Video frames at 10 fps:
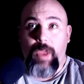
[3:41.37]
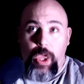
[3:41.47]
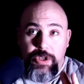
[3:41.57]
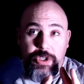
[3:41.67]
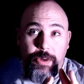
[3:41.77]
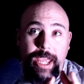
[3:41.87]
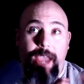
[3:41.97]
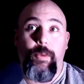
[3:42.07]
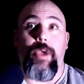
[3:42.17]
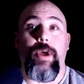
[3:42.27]
So yeah,
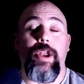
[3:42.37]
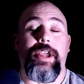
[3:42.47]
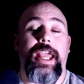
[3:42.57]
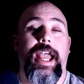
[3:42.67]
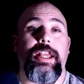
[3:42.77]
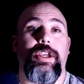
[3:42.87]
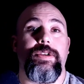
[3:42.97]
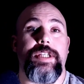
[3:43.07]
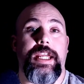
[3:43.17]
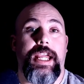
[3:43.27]
we were looking at
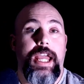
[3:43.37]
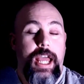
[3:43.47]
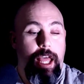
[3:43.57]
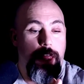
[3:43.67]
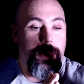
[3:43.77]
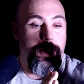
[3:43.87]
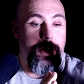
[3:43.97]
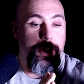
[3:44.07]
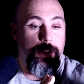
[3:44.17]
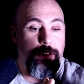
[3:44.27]
using
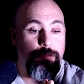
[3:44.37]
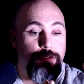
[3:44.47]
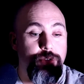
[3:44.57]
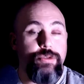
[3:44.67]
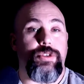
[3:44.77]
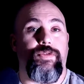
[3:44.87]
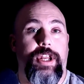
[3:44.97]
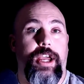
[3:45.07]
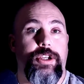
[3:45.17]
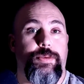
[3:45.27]
the rules
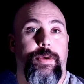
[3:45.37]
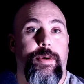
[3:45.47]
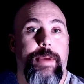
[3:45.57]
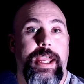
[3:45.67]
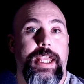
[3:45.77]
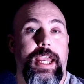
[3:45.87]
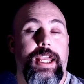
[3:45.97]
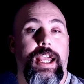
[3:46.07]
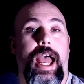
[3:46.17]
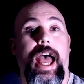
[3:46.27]
videos we were
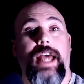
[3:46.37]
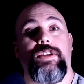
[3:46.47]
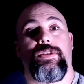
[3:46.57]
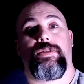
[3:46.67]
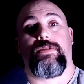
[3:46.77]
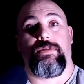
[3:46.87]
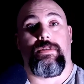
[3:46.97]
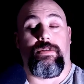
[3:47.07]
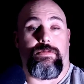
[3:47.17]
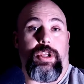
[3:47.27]
making as,
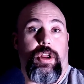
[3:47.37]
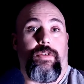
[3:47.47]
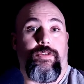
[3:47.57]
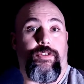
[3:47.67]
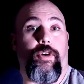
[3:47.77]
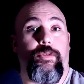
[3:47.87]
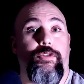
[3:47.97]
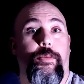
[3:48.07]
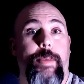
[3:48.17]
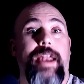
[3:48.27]
for
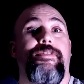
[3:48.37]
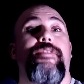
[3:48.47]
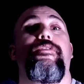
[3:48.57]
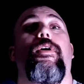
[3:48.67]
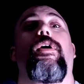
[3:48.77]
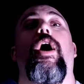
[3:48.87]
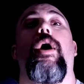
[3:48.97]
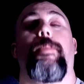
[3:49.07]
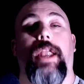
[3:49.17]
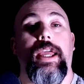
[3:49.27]
benefit for our
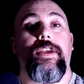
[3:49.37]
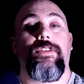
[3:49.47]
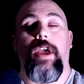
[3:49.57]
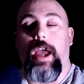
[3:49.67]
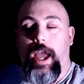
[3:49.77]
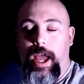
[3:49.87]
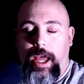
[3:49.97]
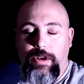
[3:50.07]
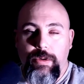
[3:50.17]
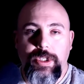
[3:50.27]
players
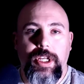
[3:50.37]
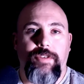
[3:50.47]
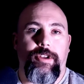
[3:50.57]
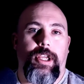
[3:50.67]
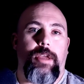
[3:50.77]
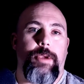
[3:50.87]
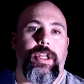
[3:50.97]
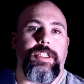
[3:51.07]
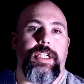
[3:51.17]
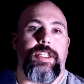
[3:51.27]
and also for the
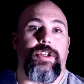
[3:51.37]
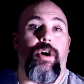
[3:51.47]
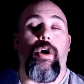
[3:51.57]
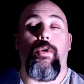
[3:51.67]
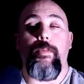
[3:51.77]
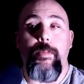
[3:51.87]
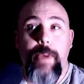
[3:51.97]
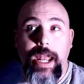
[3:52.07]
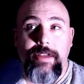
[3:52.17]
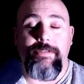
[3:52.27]
community as a whole,
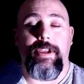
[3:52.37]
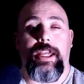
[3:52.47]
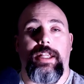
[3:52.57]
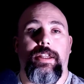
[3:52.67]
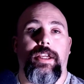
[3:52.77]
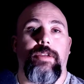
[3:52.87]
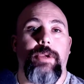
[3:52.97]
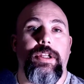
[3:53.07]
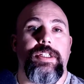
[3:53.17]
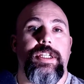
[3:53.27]
benefiting the
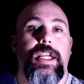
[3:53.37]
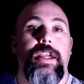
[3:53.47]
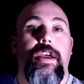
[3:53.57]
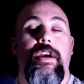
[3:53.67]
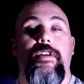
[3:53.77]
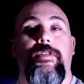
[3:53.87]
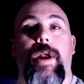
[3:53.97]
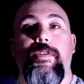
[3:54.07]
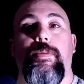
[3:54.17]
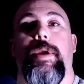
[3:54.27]
community for
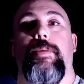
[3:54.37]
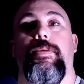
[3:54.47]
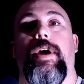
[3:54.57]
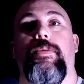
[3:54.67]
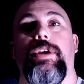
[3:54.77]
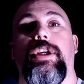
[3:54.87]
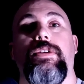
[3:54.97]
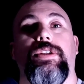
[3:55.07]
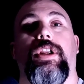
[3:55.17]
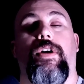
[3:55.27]
other people that were
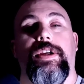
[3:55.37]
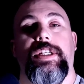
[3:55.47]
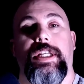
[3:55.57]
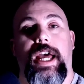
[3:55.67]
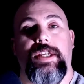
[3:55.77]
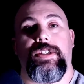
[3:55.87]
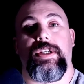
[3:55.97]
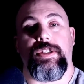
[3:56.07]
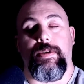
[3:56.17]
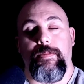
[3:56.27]
utilizing that
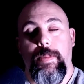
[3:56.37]
system.